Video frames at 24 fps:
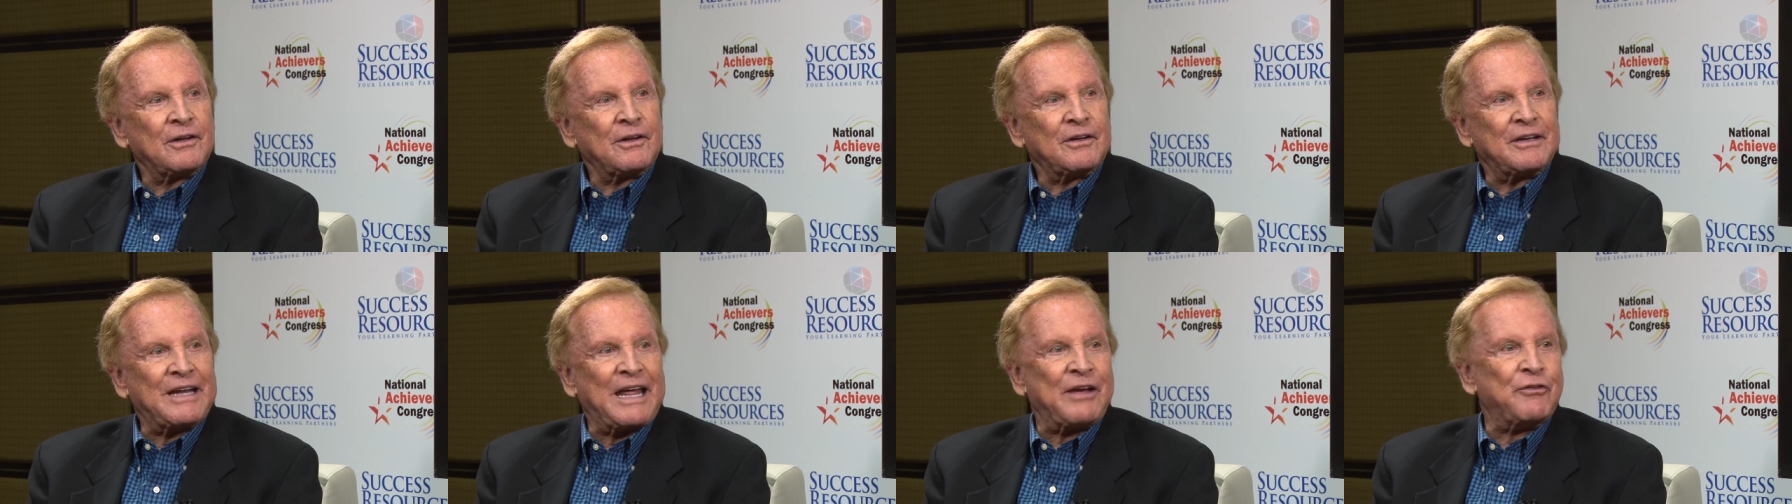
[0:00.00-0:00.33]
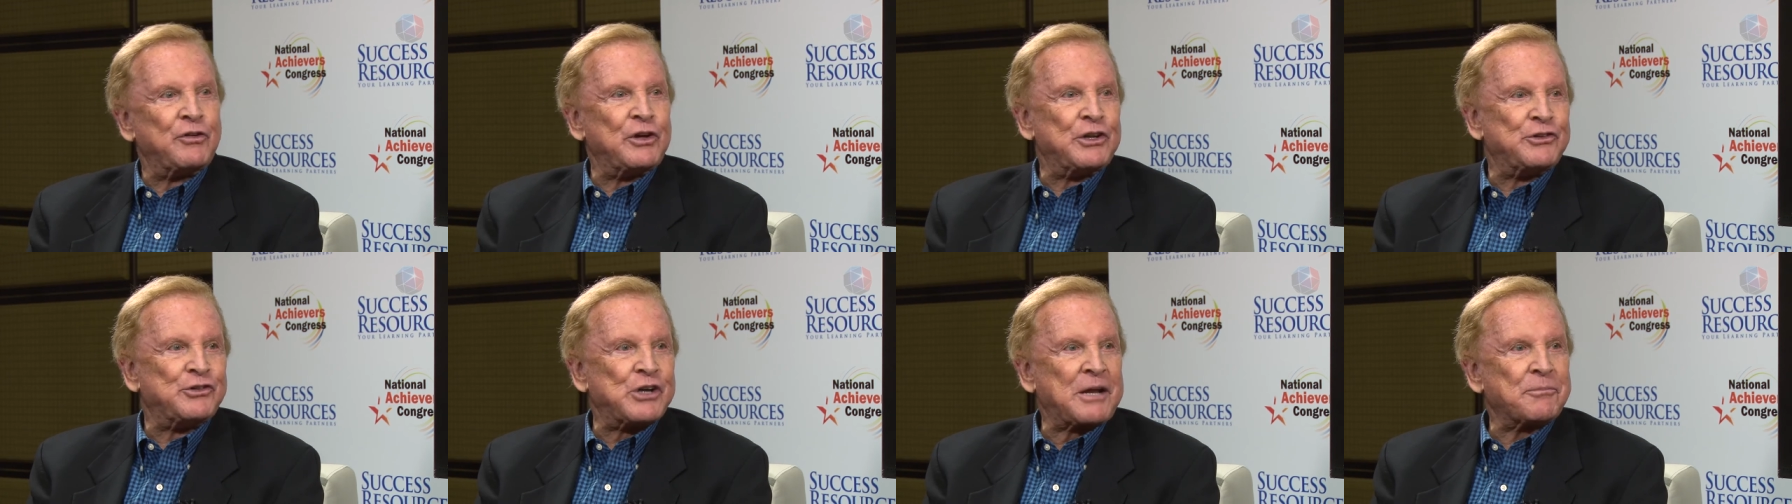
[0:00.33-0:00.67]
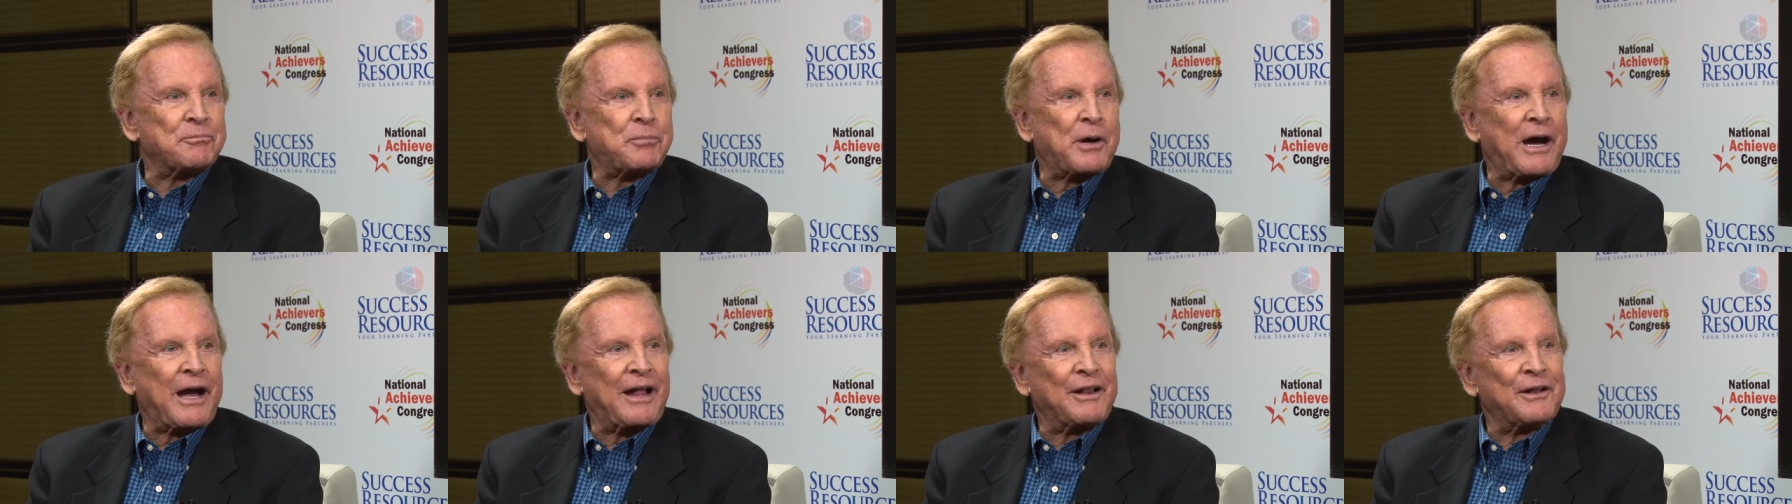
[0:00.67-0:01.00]
Navy
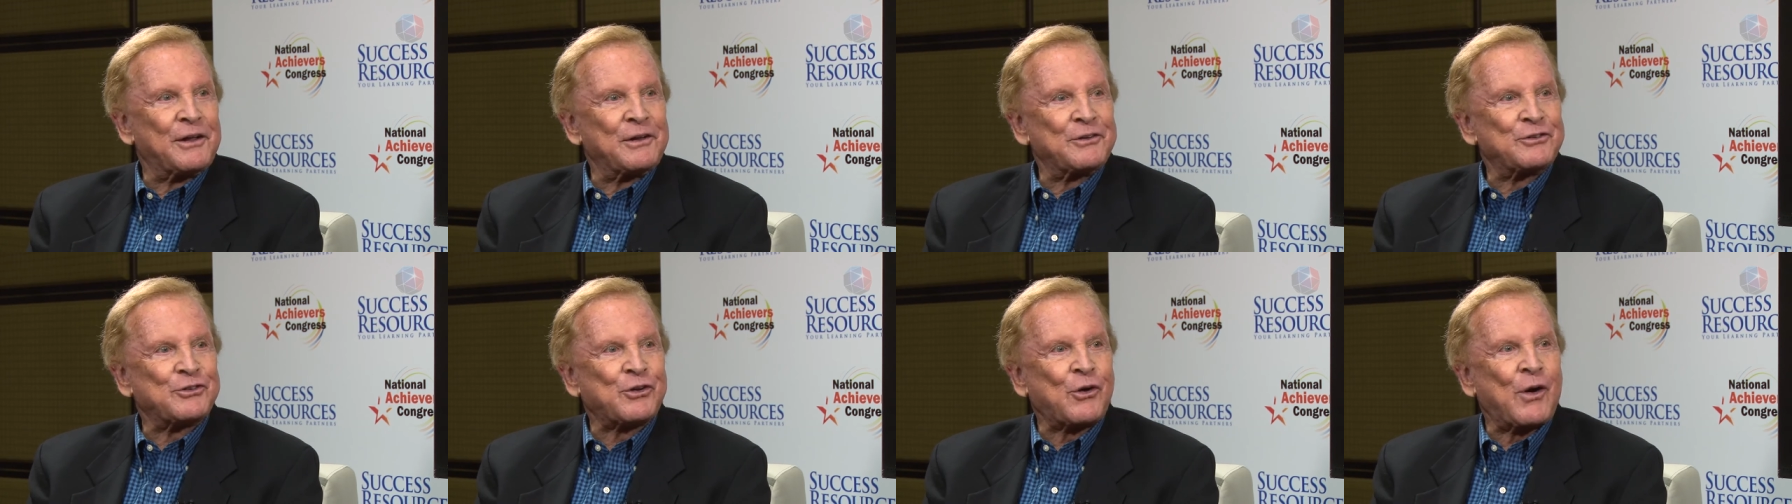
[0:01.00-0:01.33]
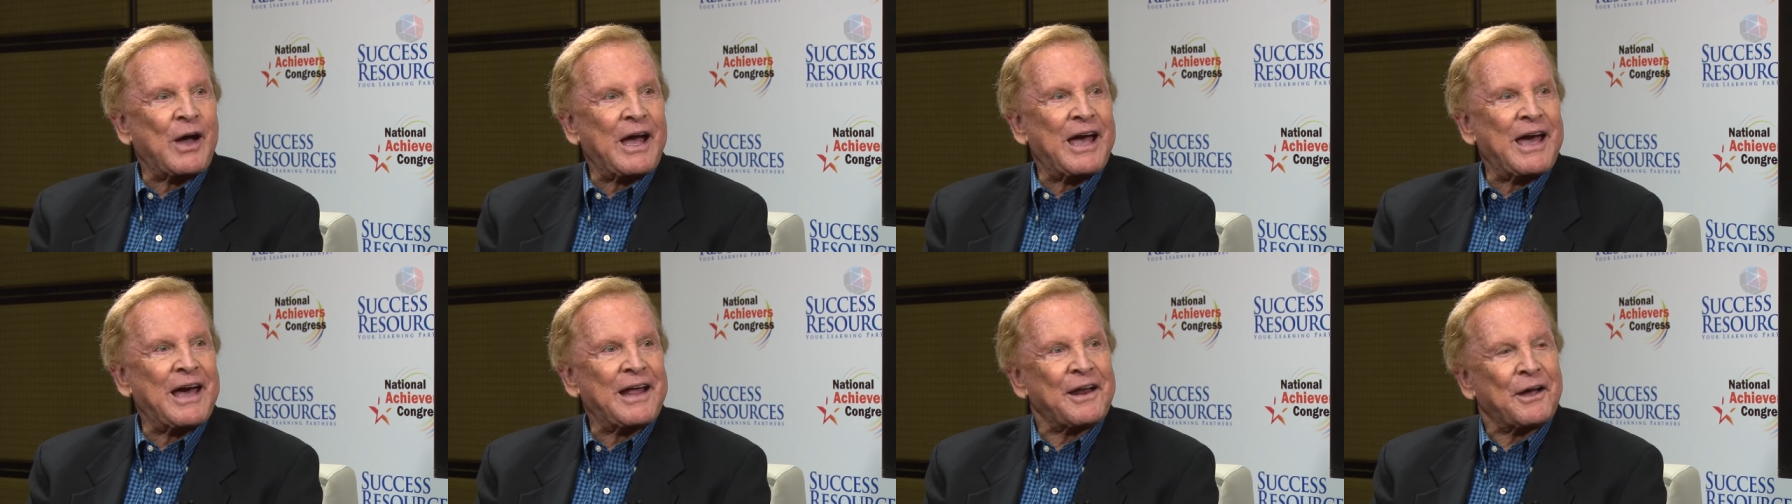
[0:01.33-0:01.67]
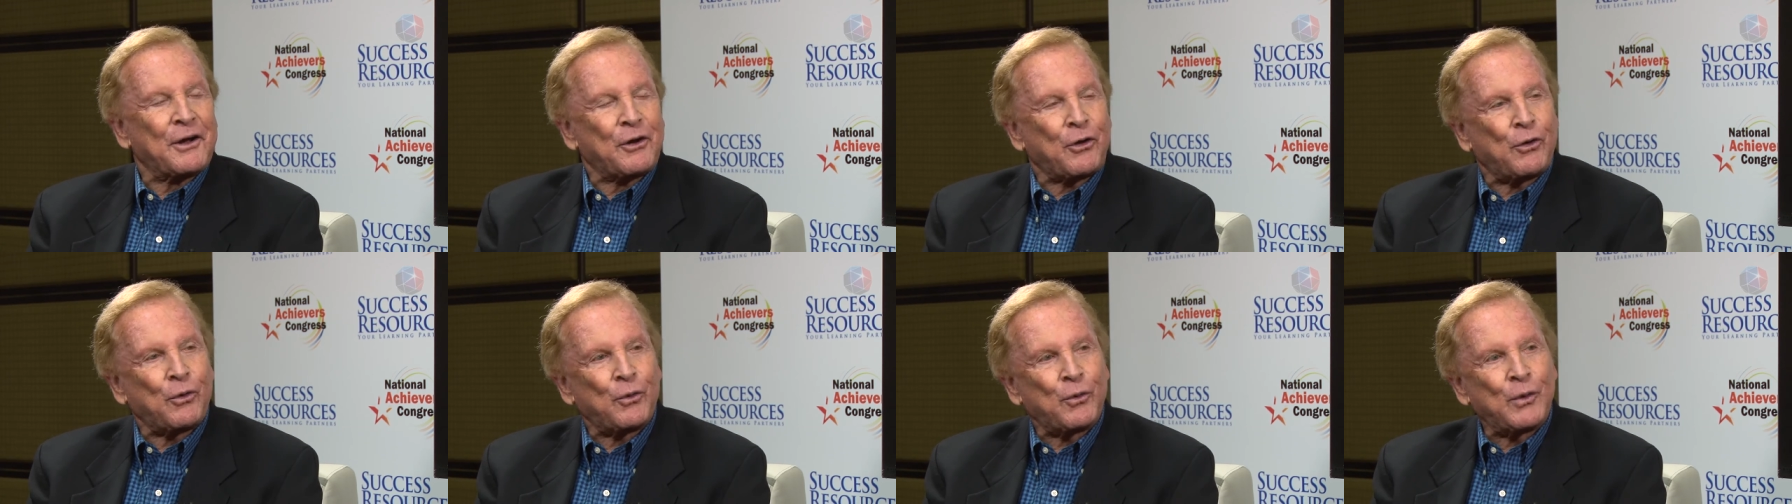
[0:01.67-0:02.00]
jet pilot. So I had
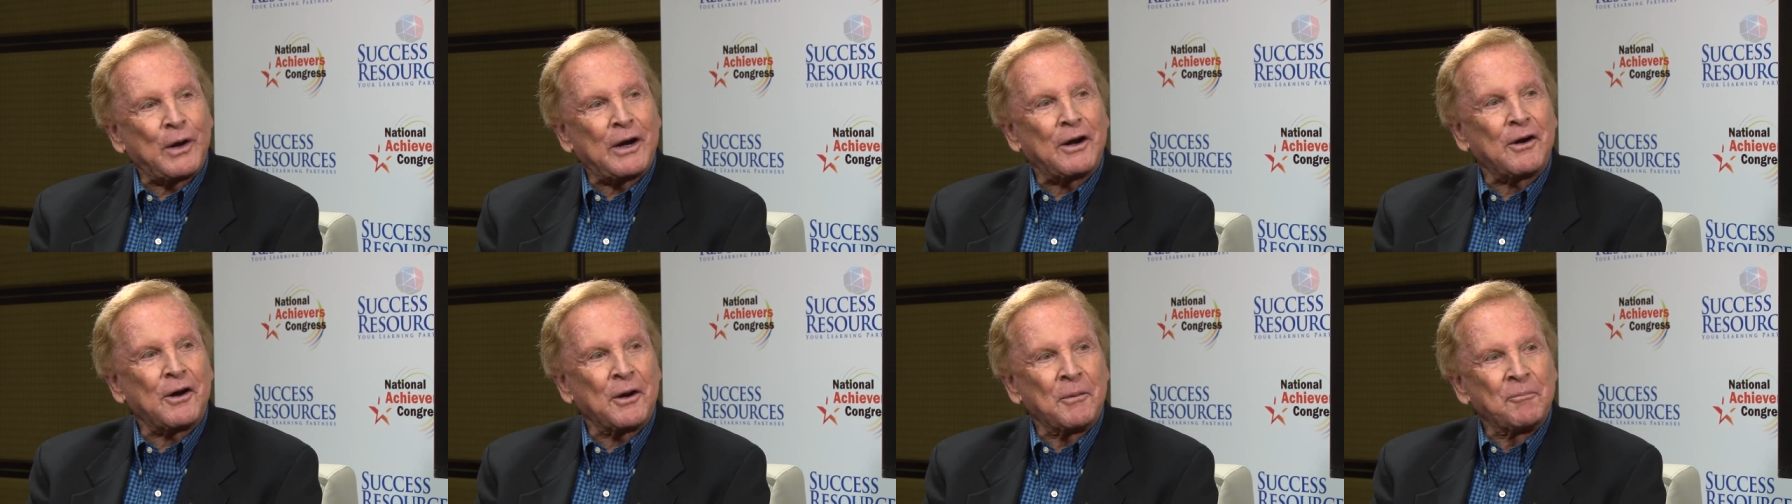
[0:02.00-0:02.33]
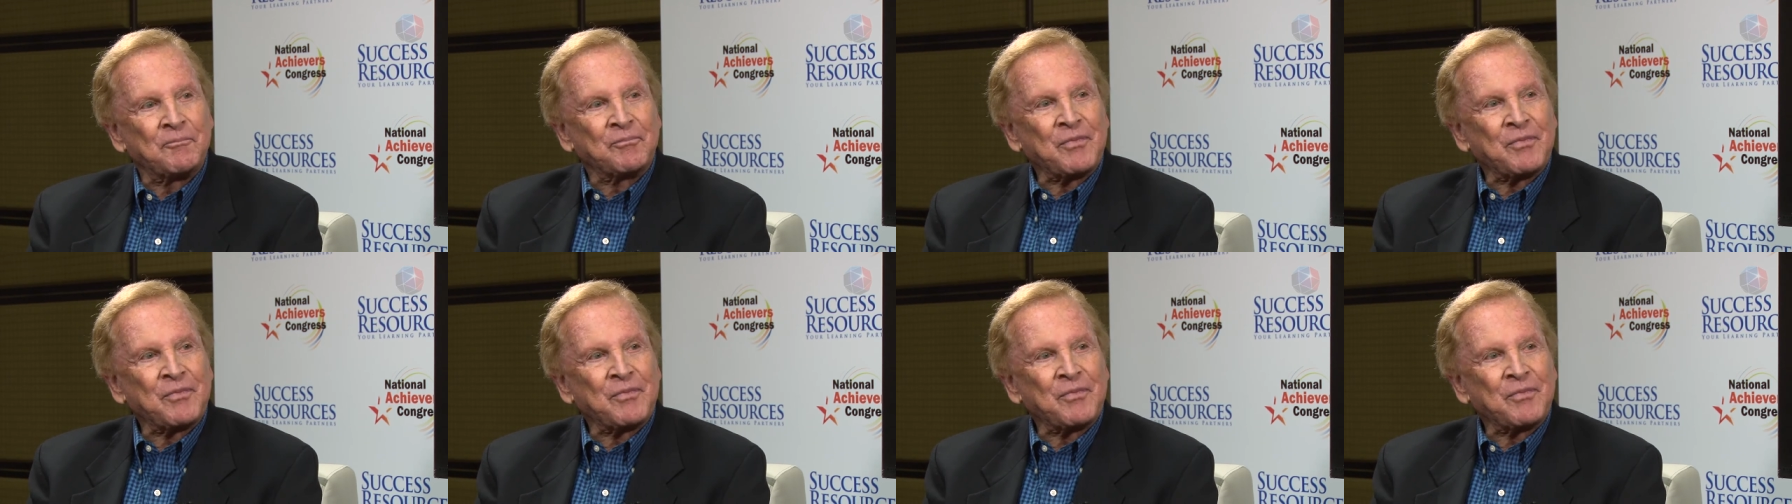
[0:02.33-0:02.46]
a career,